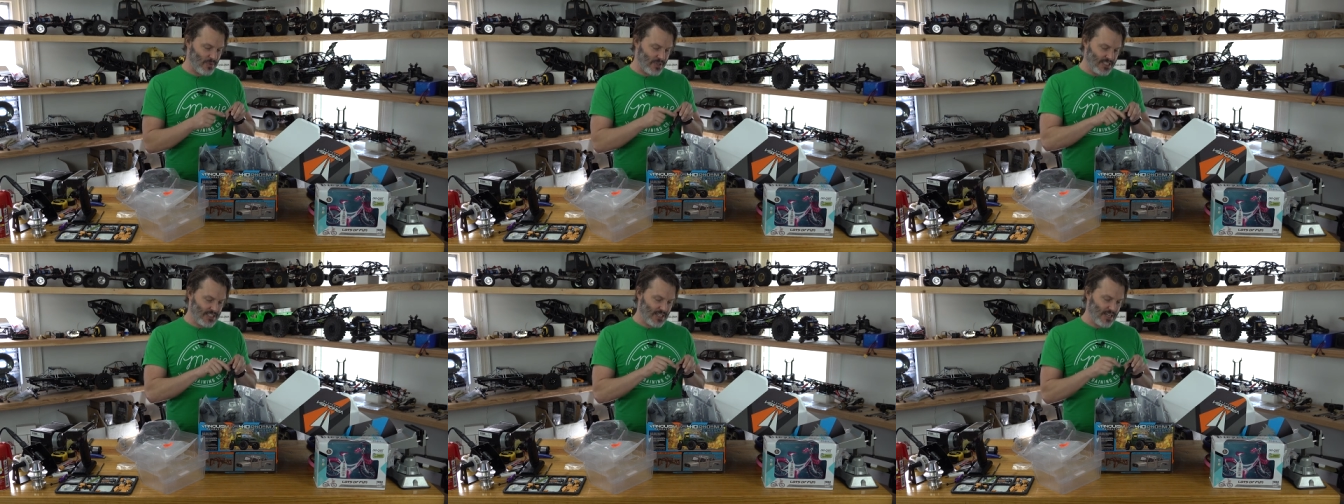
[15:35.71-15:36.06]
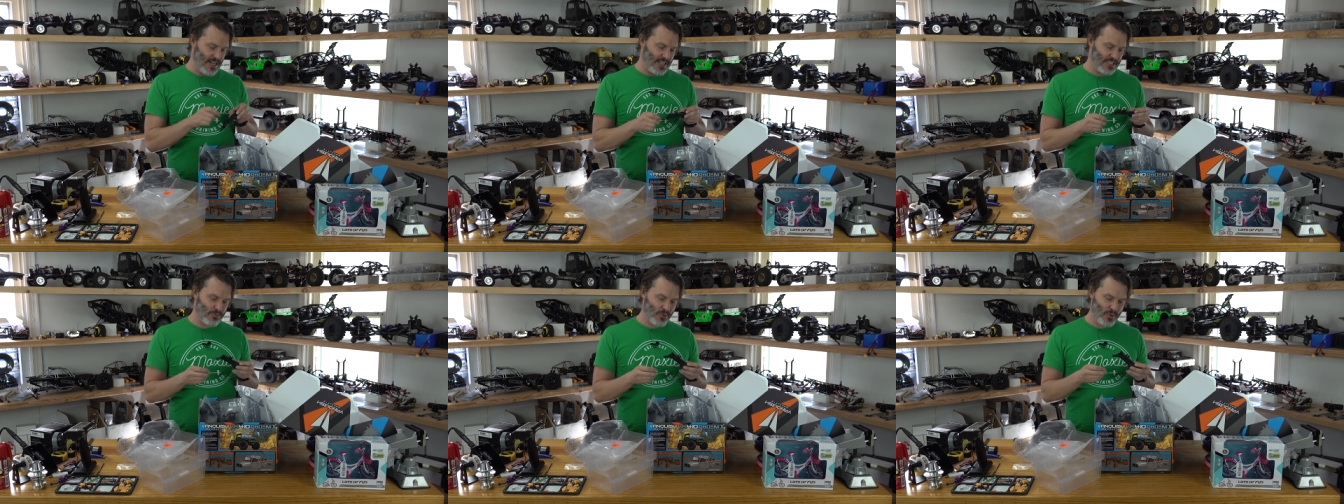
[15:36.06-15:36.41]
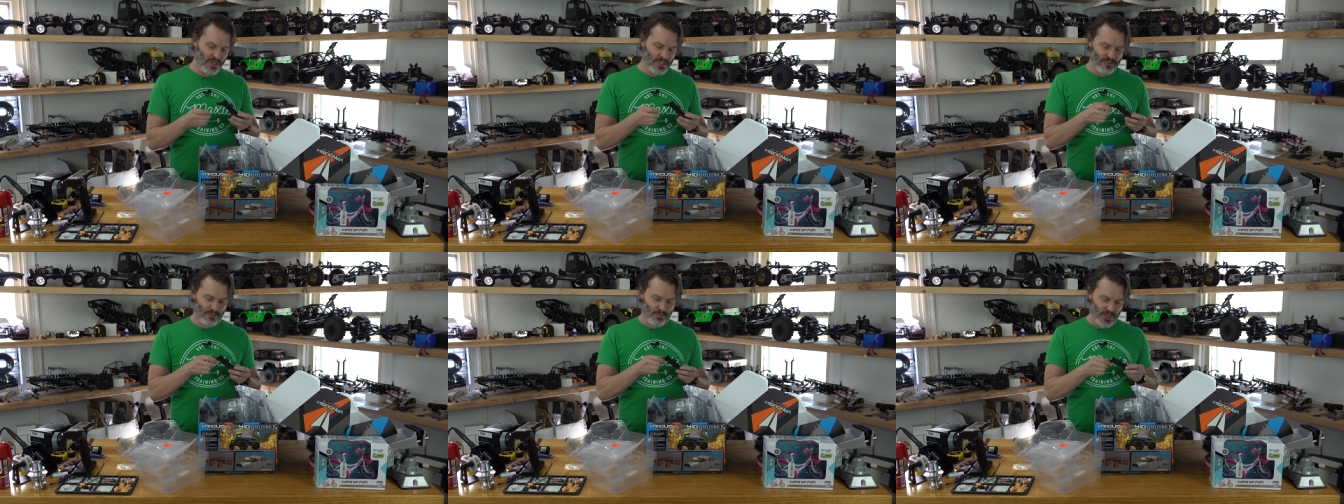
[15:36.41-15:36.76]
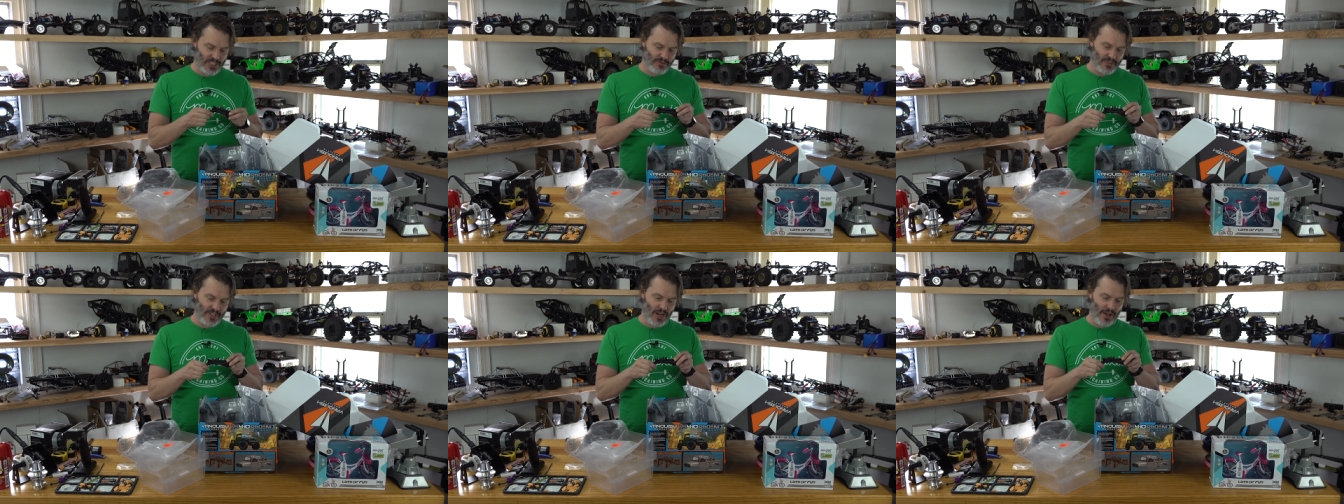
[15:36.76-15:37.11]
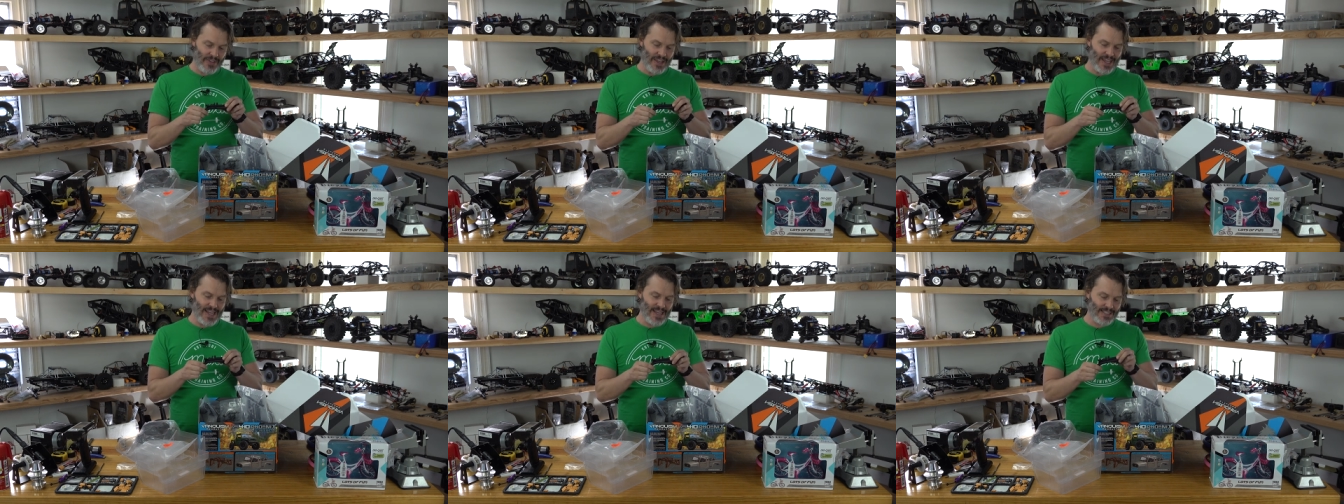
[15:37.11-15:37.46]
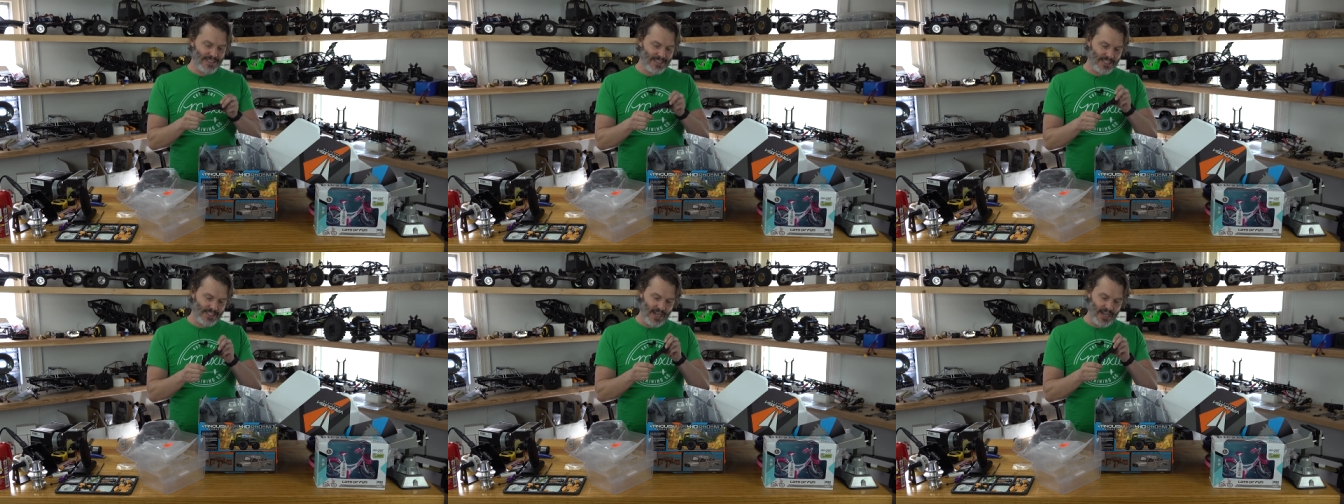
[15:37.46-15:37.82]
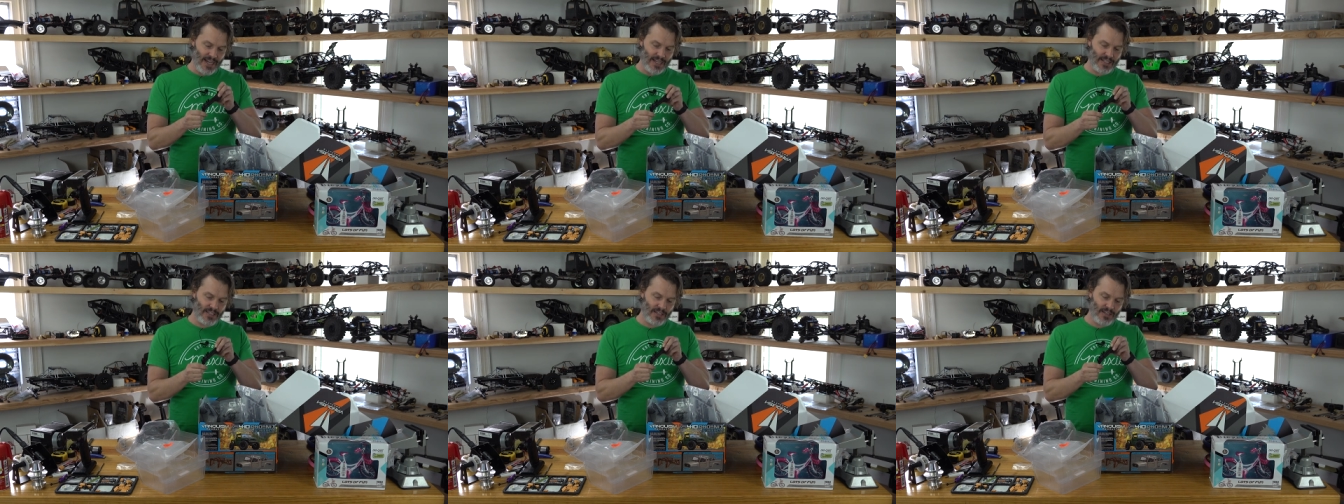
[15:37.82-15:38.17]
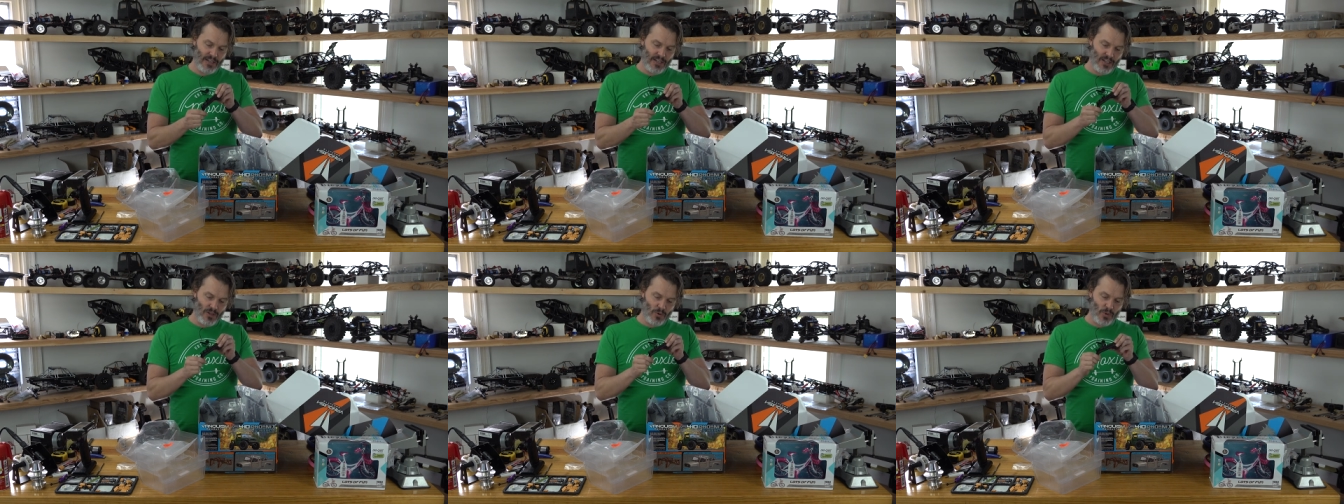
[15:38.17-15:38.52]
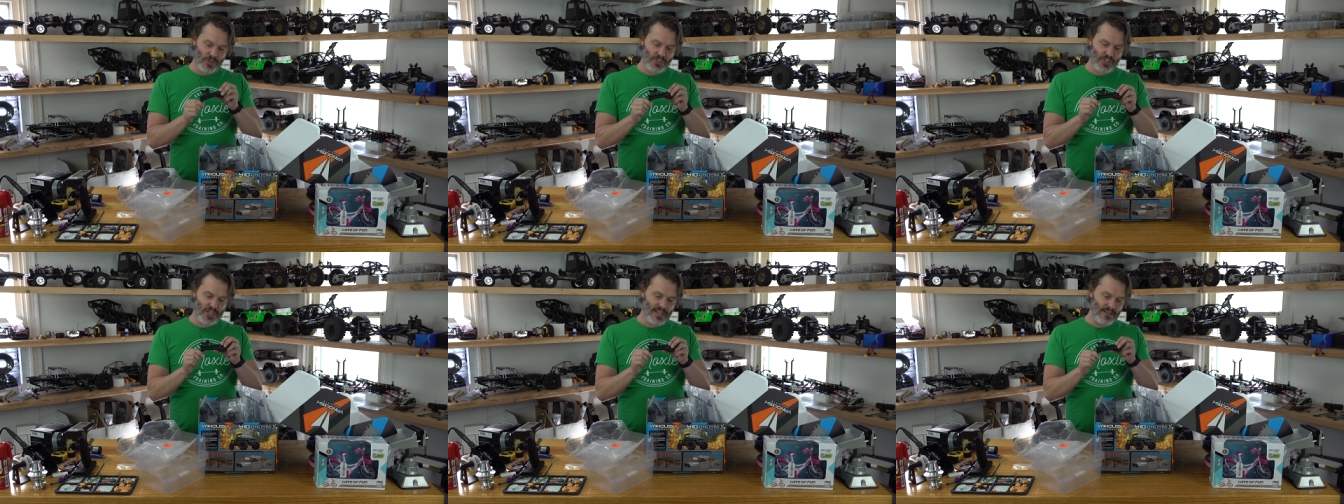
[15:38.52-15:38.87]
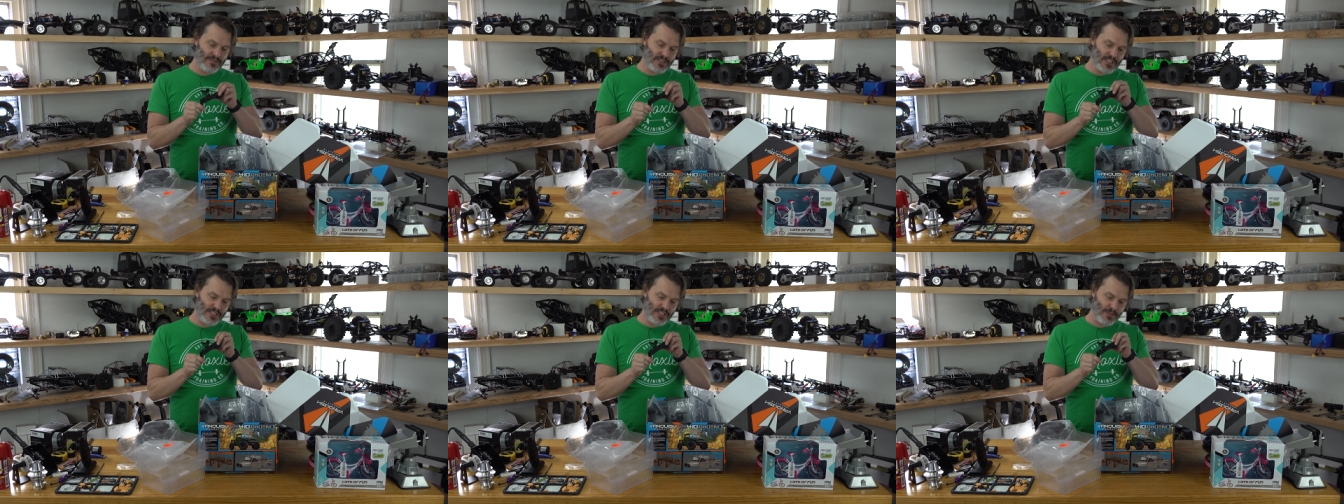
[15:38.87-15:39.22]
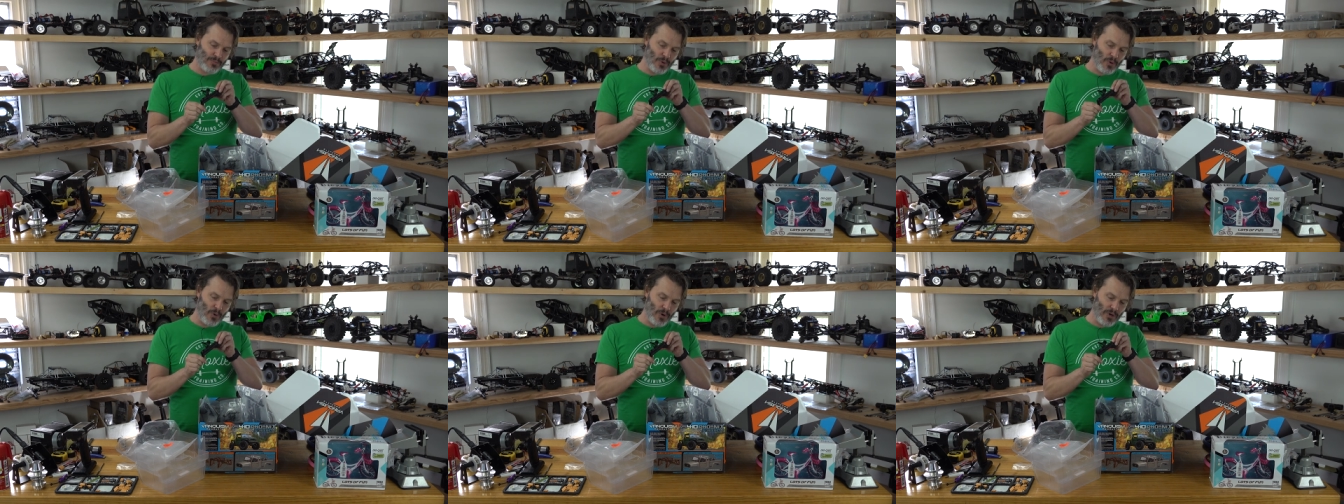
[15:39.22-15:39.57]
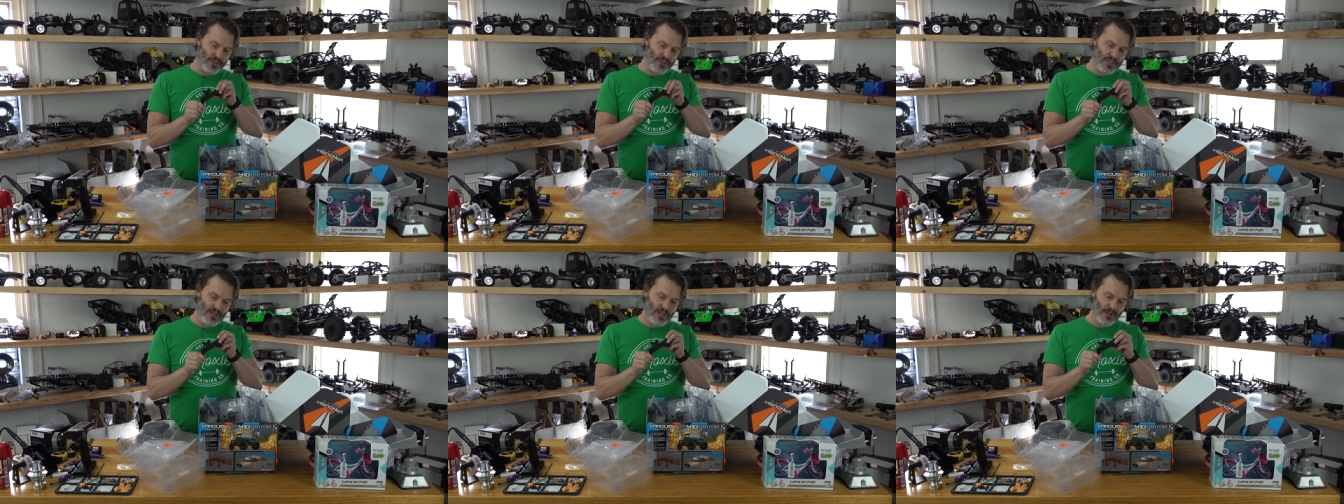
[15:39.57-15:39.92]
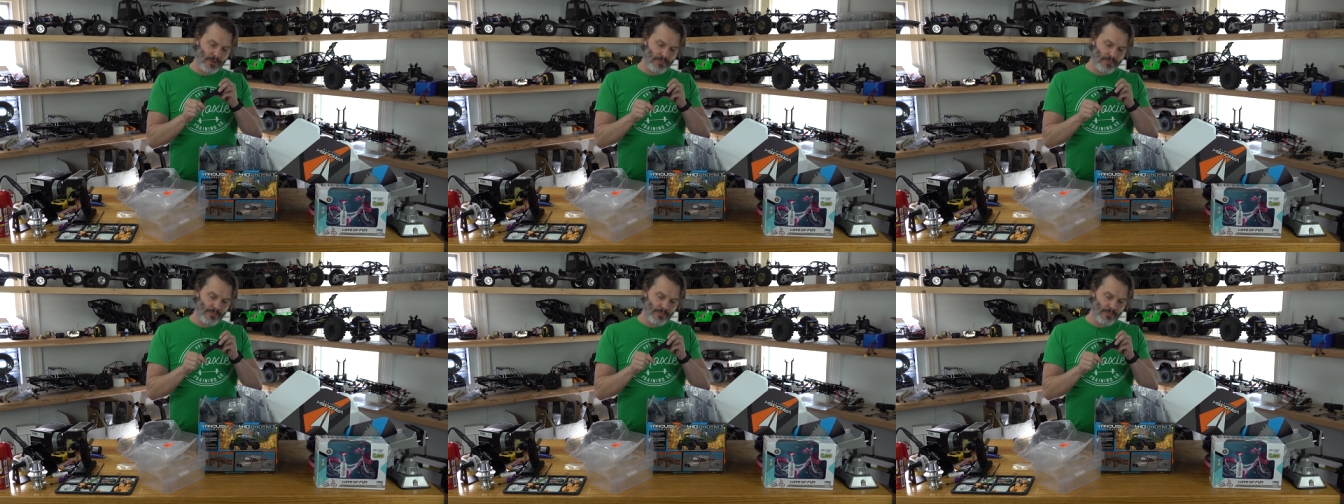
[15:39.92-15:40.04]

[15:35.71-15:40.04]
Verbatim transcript: but that's a nice pre press fit on the inside which gives it support,